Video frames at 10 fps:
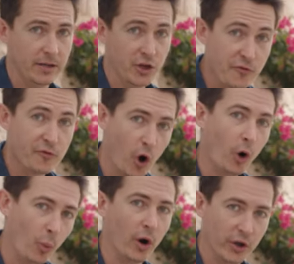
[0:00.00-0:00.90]
You've
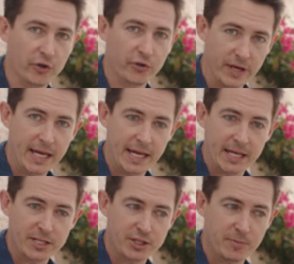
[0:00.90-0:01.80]
got what you
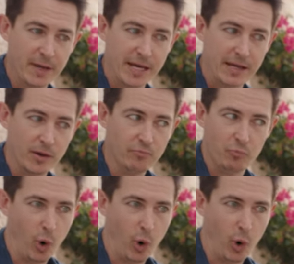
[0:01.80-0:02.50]
need to be